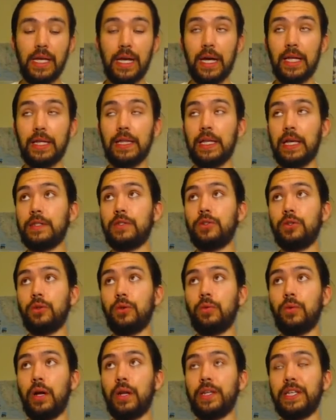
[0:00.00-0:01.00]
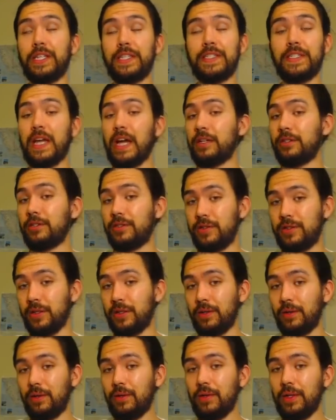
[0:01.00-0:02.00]
unless you're running Snatch
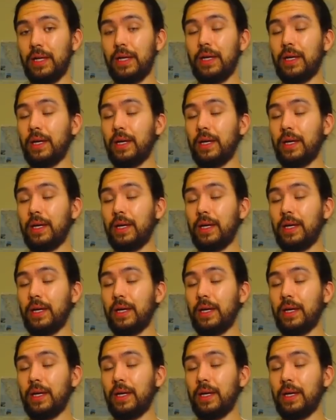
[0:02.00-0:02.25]
Steal,